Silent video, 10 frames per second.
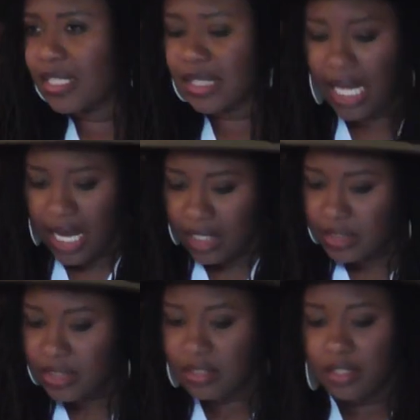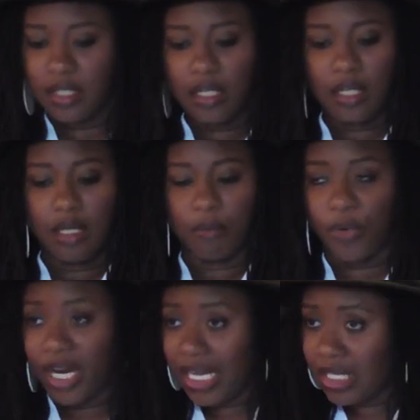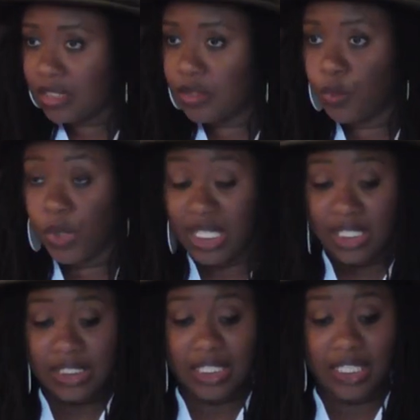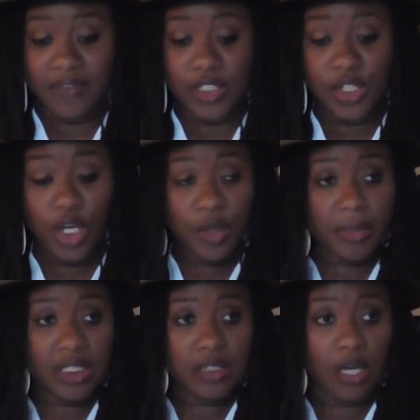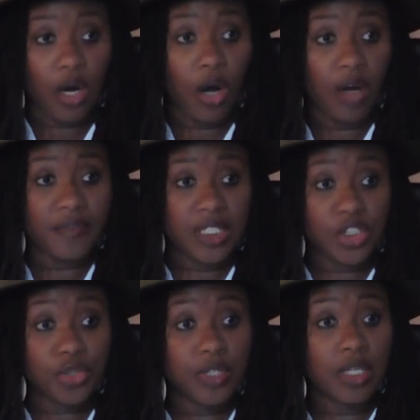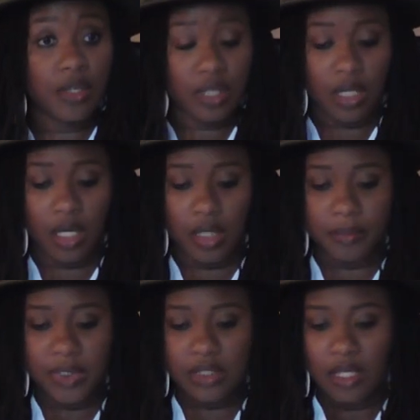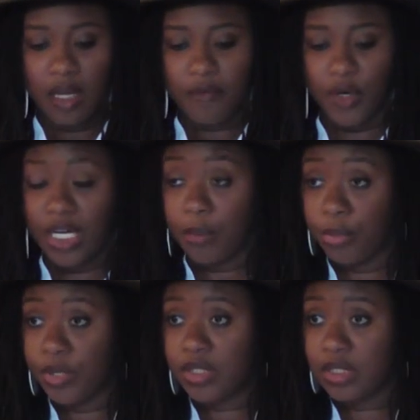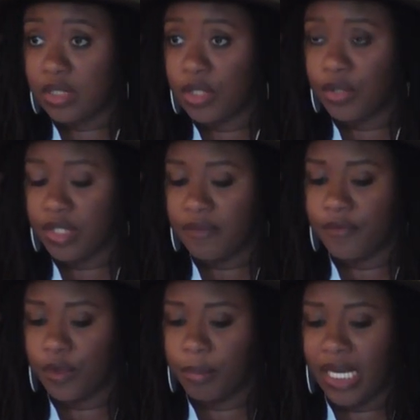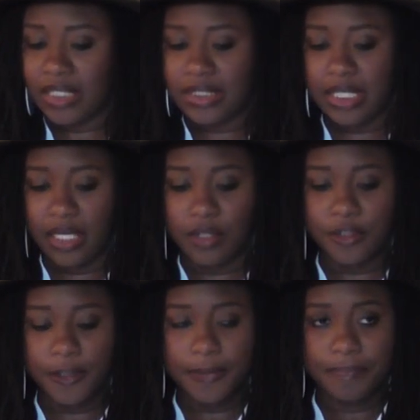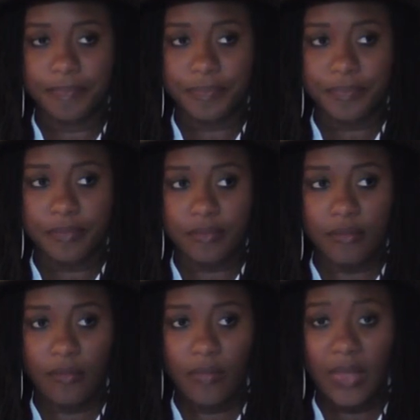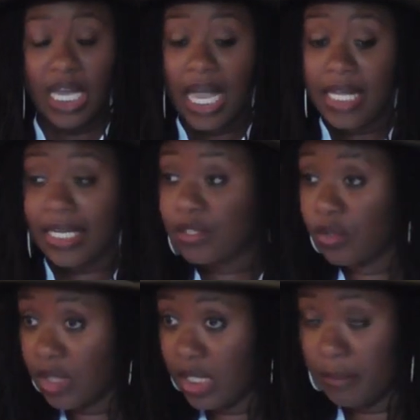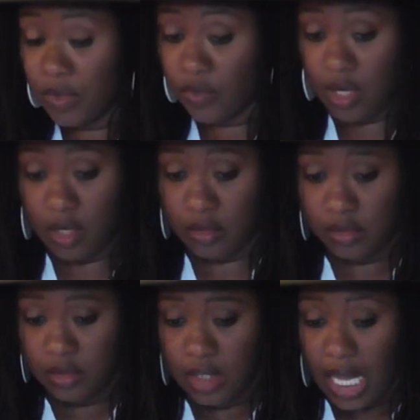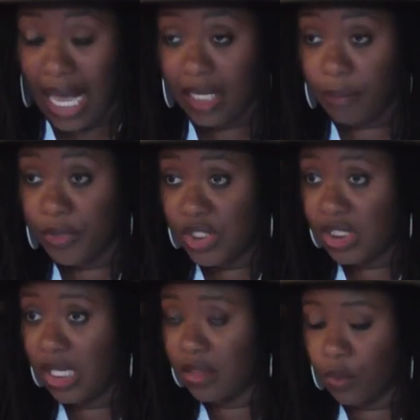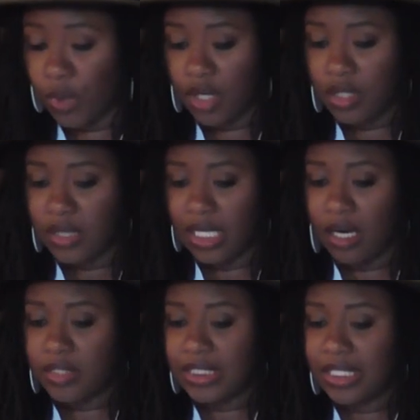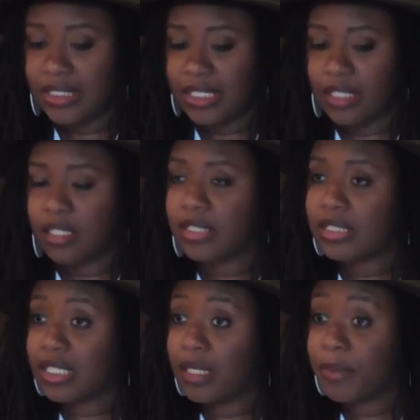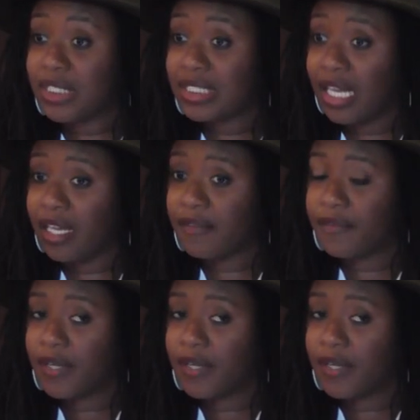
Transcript: locks, braids, wigs, and even turbans are often trigger alarms for airport security full body scanners. Now don't get me wrong, I appreciate the work that our TSA does to keep us safe,